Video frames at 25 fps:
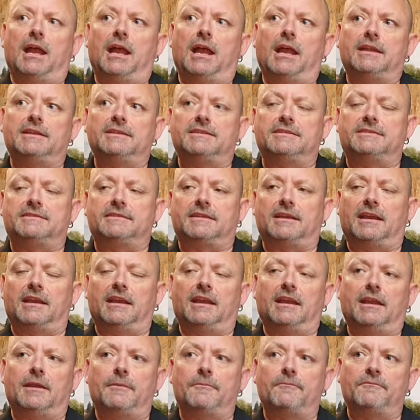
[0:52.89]
and uh,
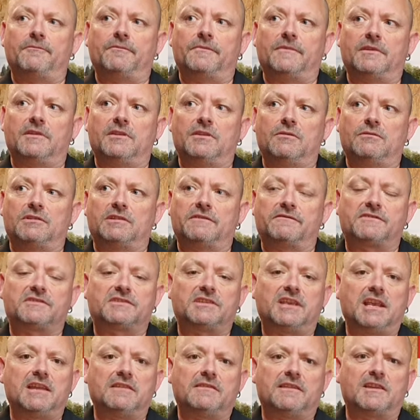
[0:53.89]
um, you would have
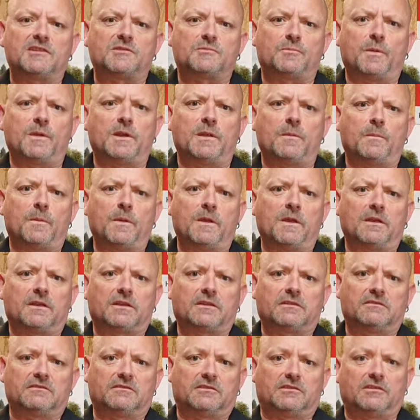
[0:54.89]
seen there's been a bit
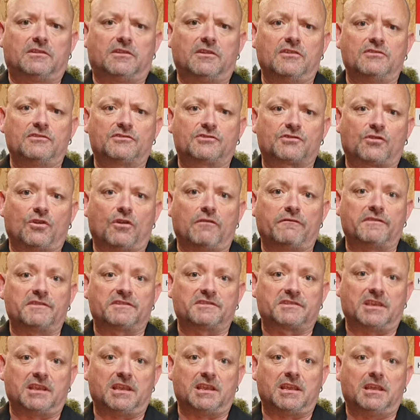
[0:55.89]
of
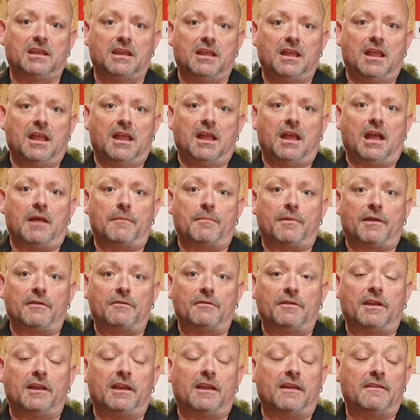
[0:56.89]
controversy
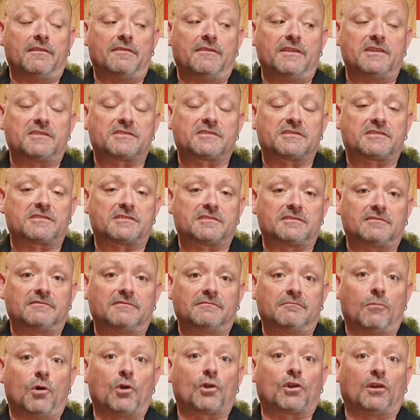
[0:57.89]
about uh, this
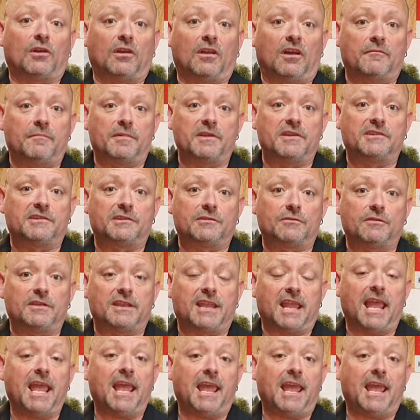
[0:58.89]
model I've been doing